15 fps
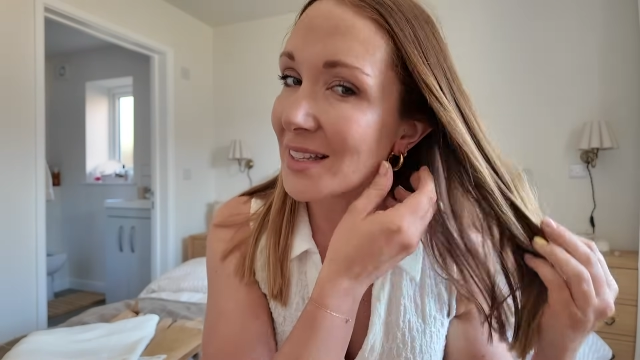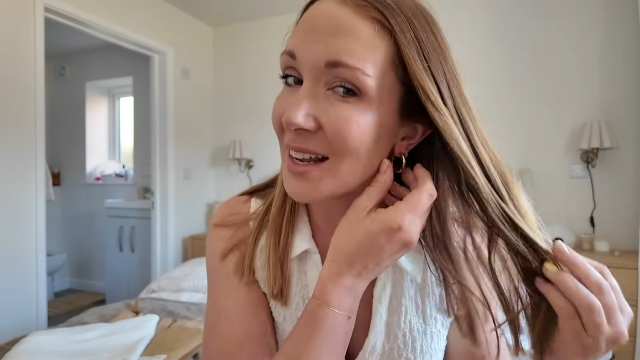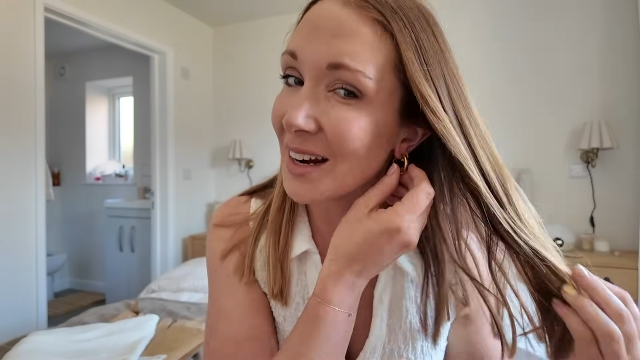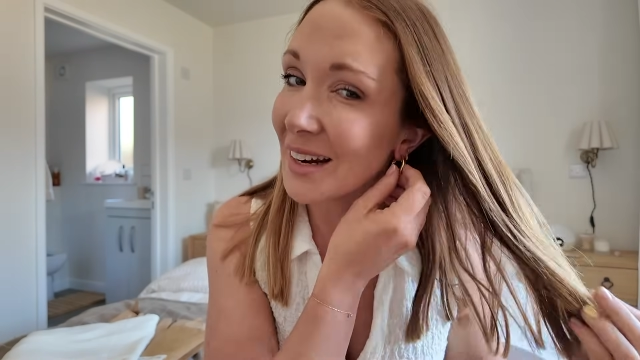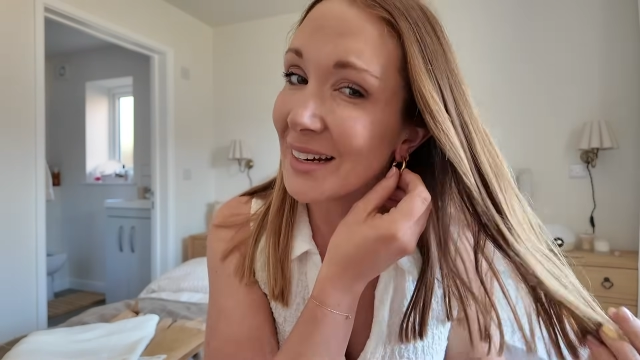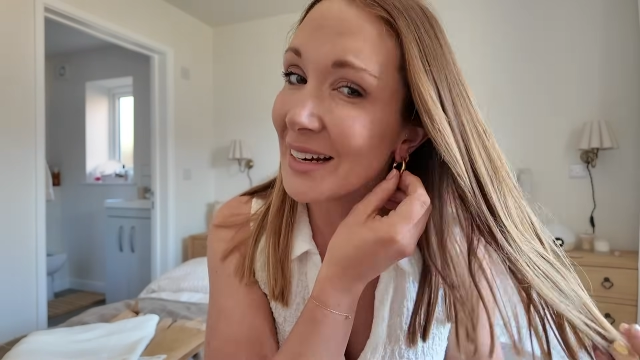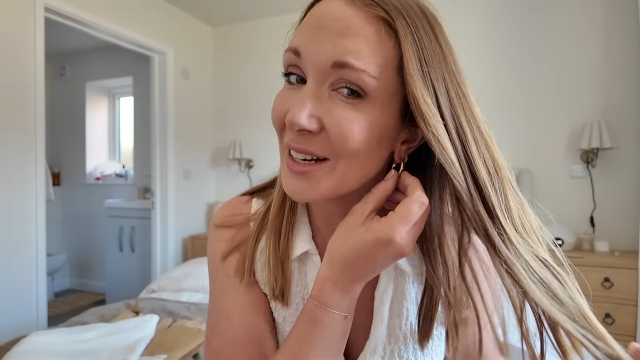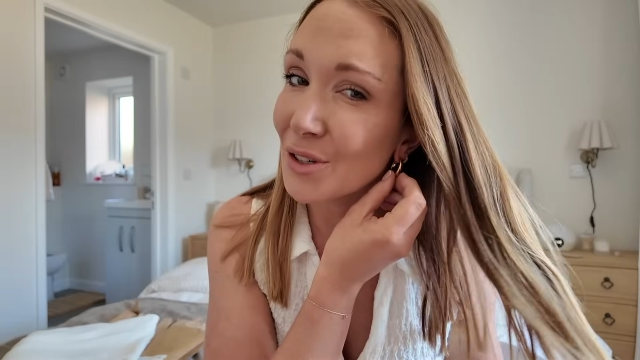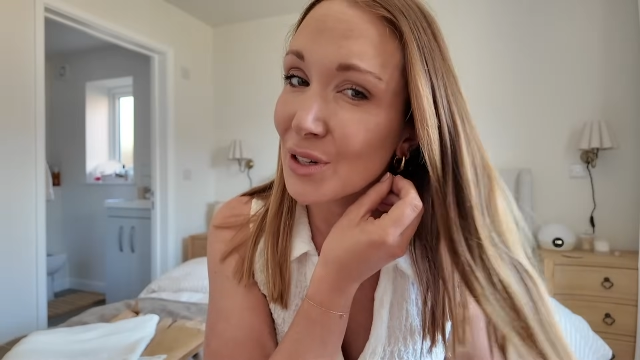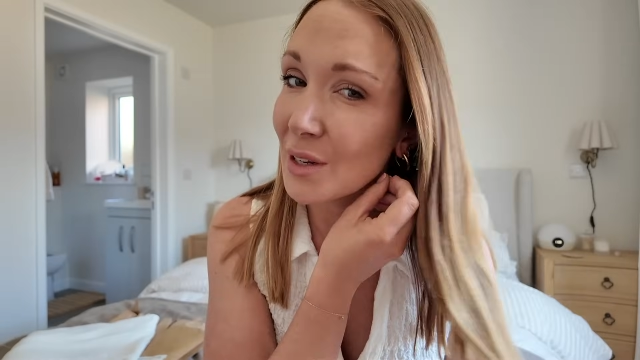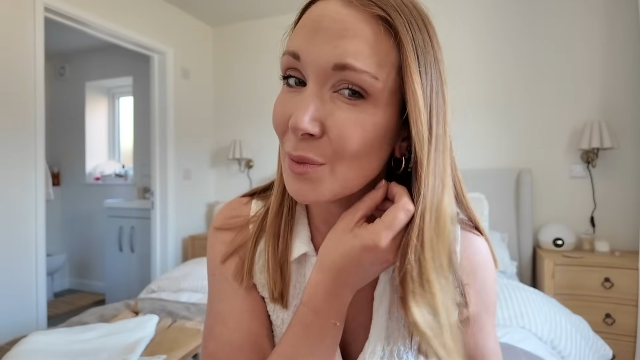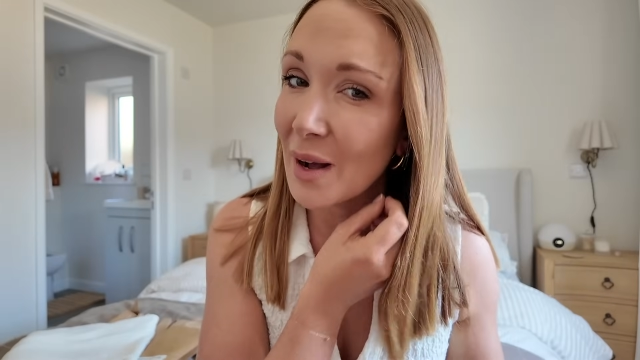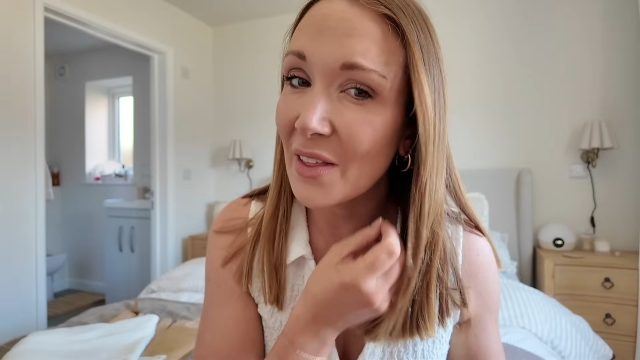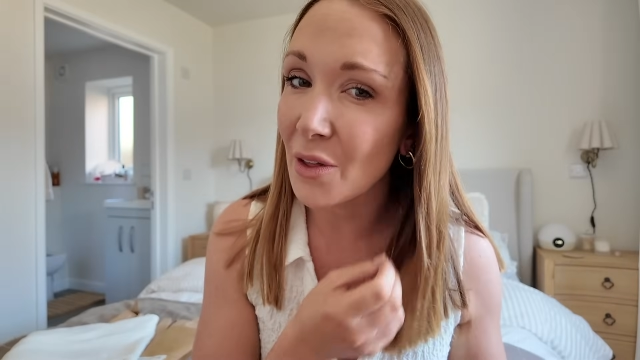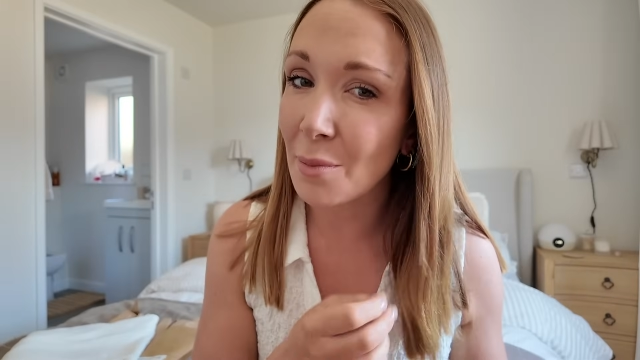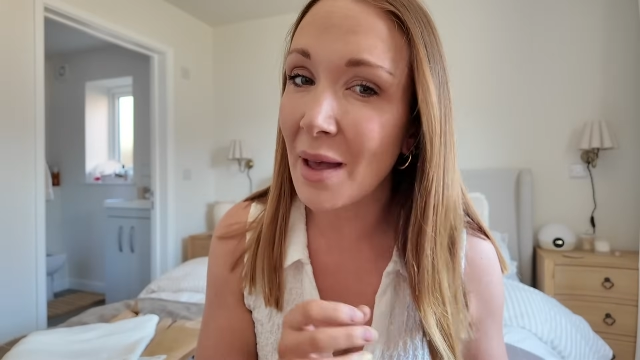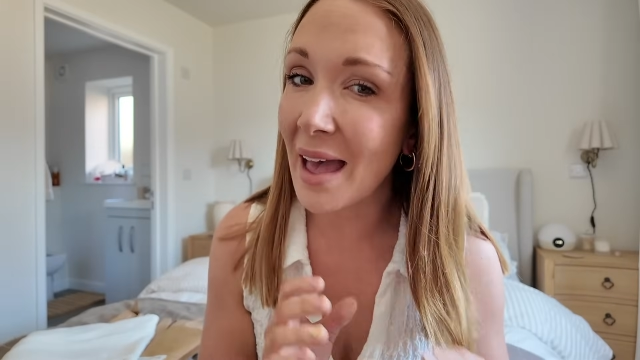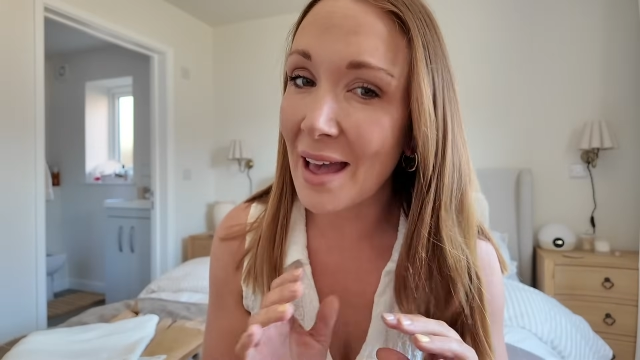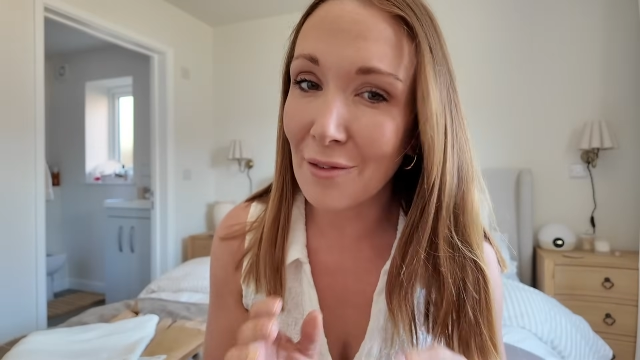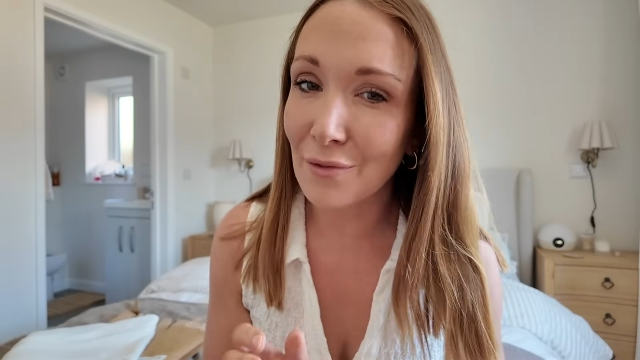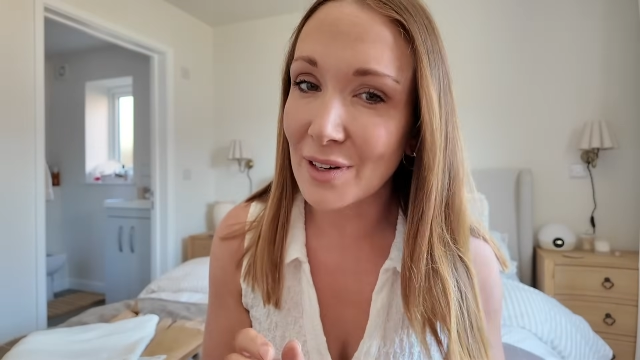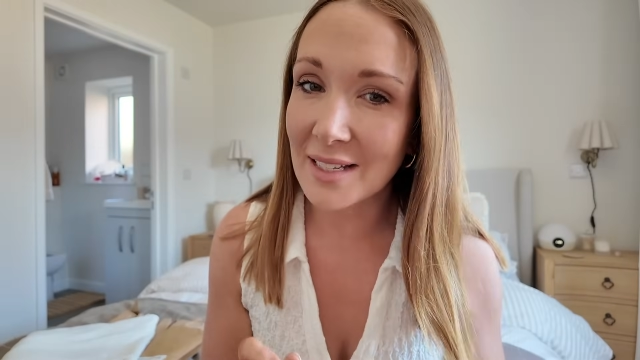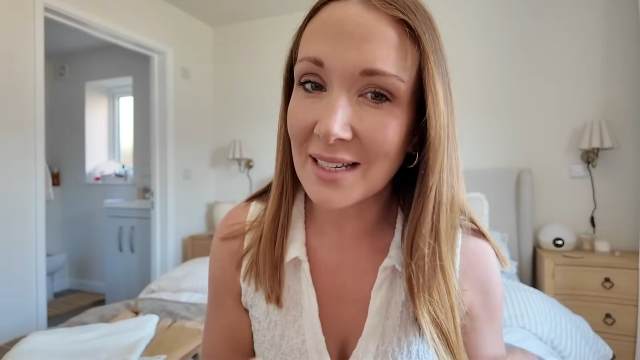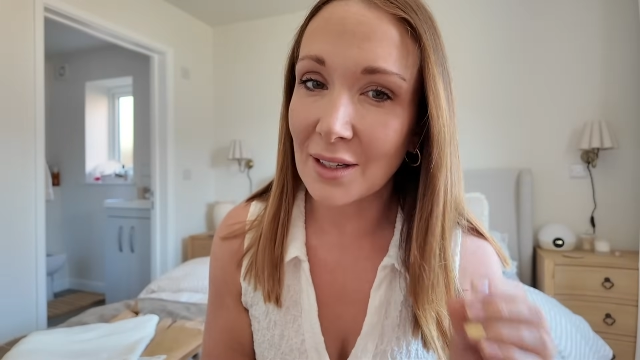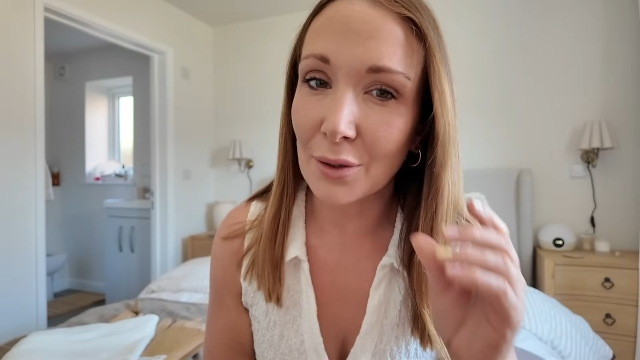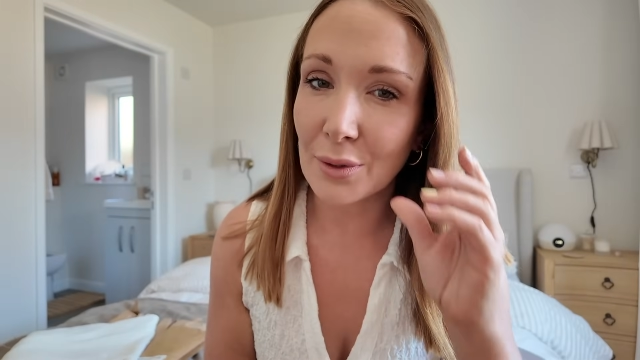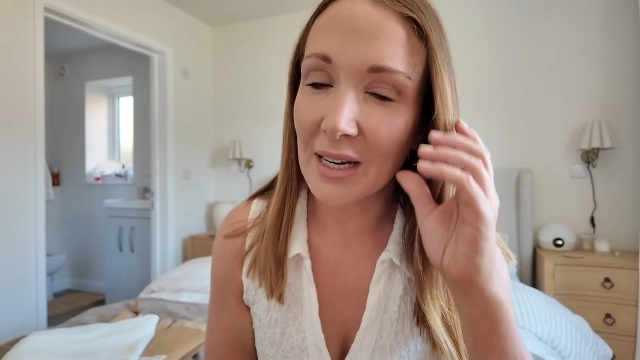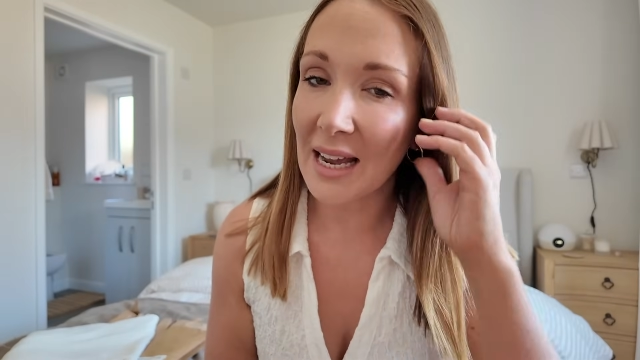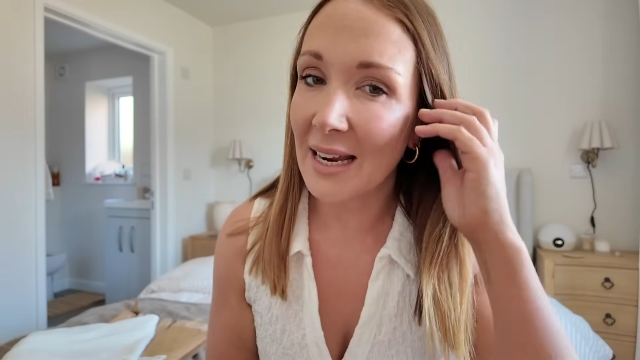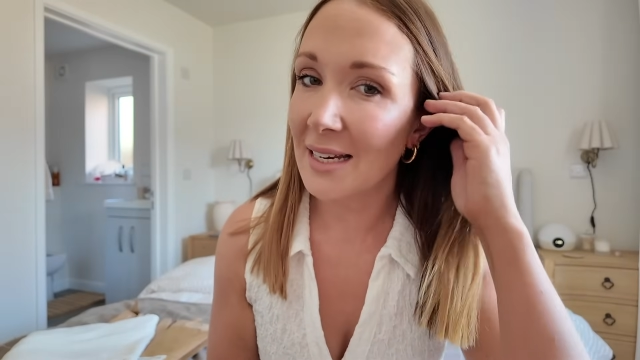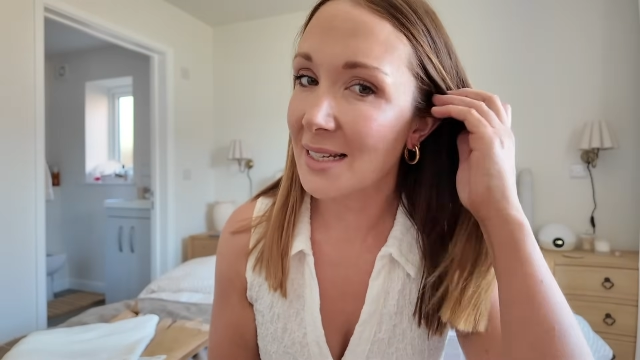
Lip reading: and I literally wear them every single day.